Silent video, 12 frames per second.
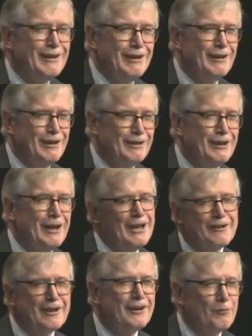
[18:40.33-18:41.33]
And
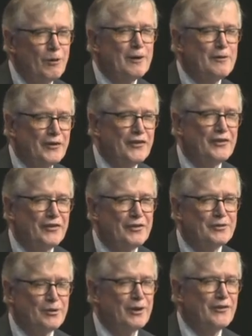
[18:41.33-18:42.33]
in a way, this is
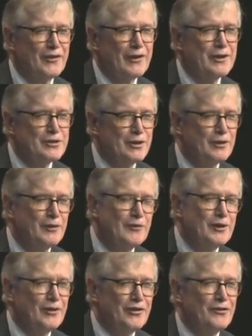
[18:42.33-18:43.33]
the translation of
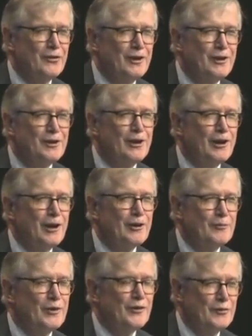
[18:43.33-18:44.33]
the Australian
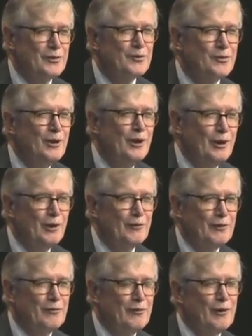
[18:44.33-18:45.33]
economist's view of
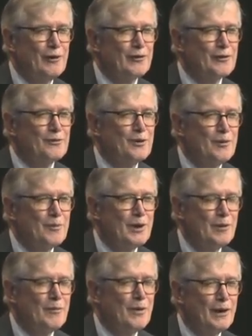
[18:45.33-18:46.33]
the fall of the Roman
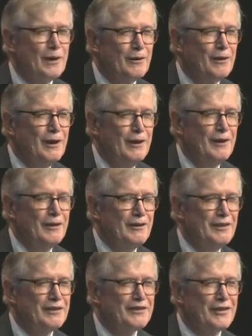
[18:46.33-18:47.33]
Empire.
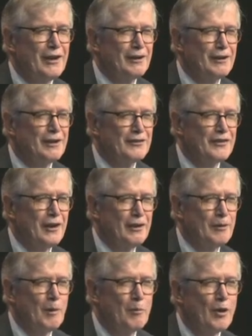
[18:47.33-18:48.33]
It's
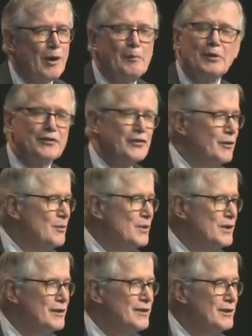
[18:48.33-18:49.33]
not abrupt. It's going to
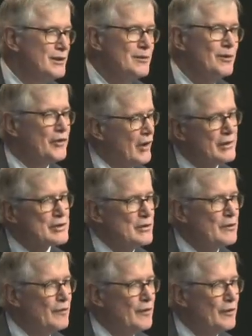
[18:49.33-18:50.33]
be continuous. Actually,
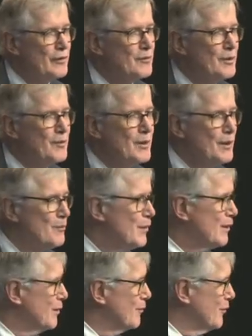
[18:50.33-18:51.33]
the fall of the Roman
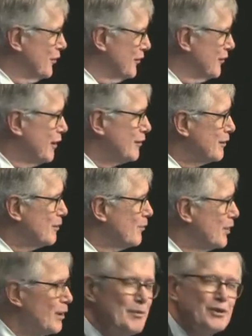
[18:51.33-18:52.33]
Empire was not
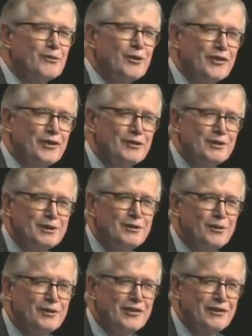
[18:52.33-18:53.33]
abrupt. It was
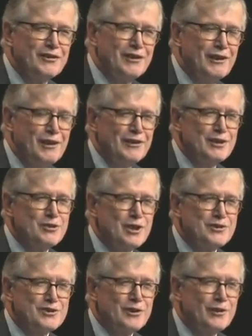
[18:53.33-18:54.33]
continuous because they
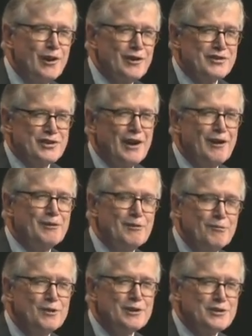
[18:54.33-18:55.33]
chased the Goths out
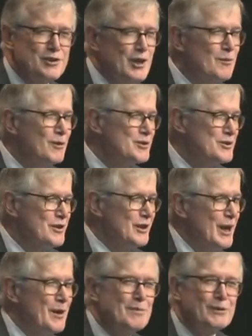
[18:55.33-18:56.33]
and reestablished the
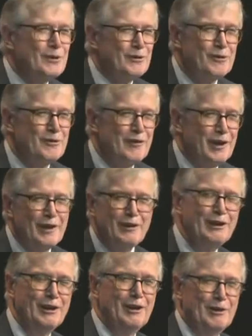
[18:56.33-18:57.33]
capital. capital at
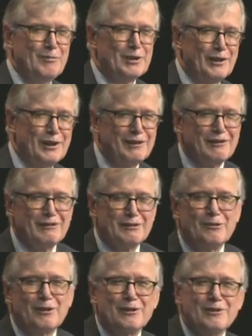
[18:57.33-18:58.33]
Ravenna, but then
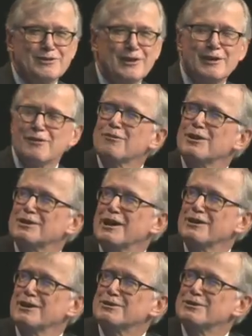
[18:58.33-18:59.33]
200 years later went
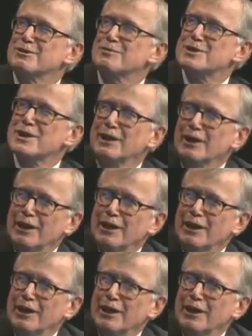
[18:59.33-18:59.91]
down the tubes.